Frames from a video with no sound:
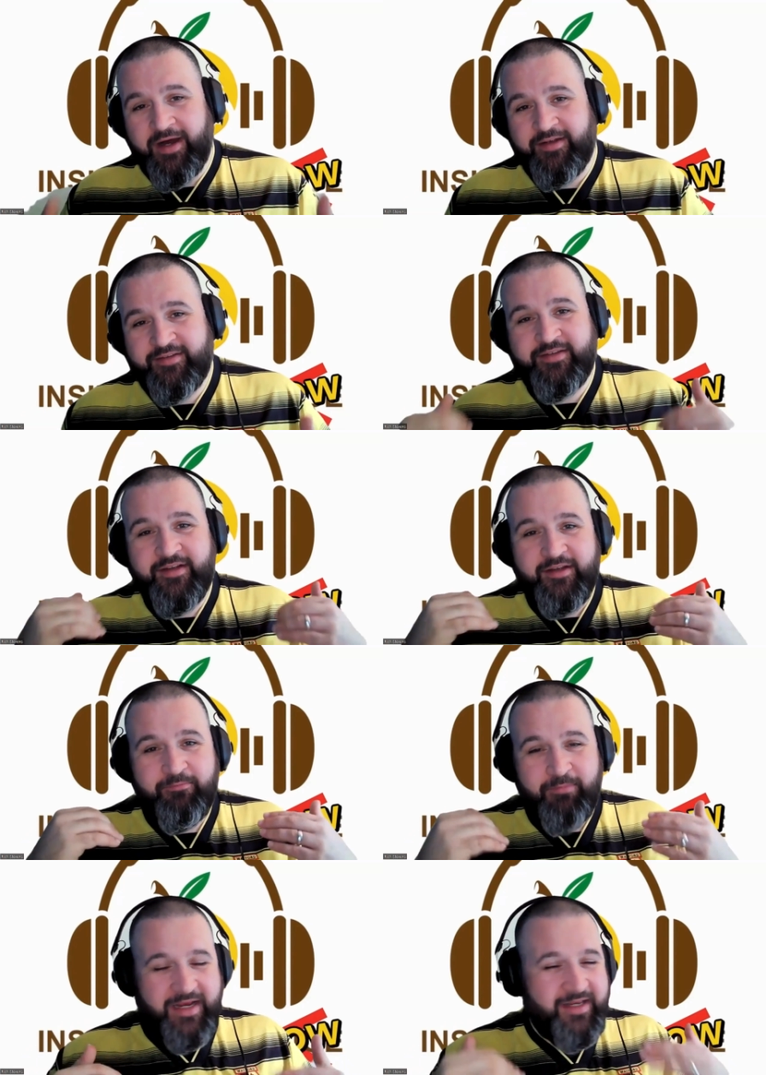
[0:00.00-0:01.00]
us
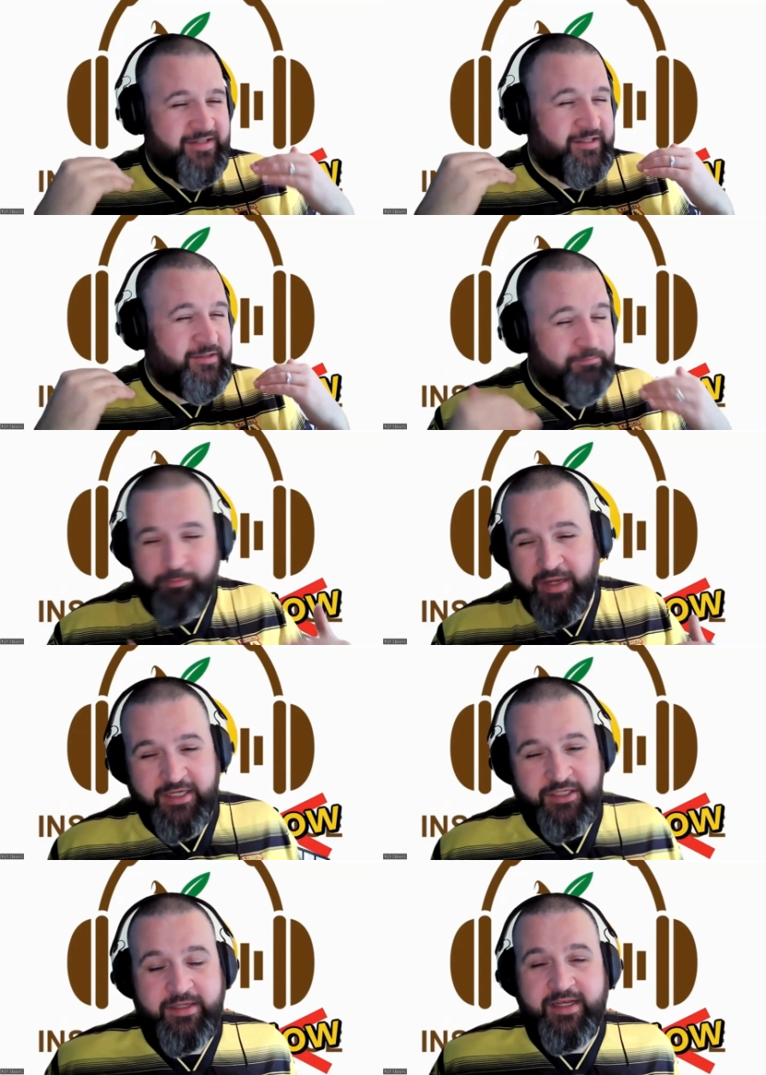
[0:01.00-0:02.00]
make this as big
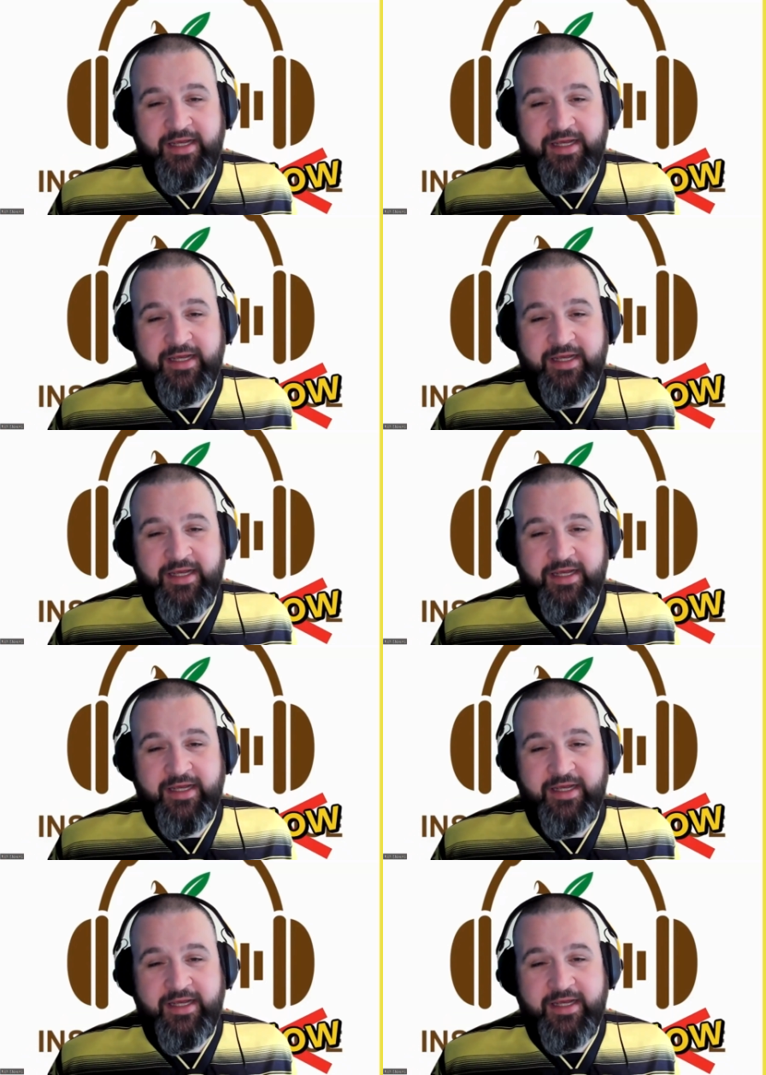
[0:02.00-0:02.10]
as we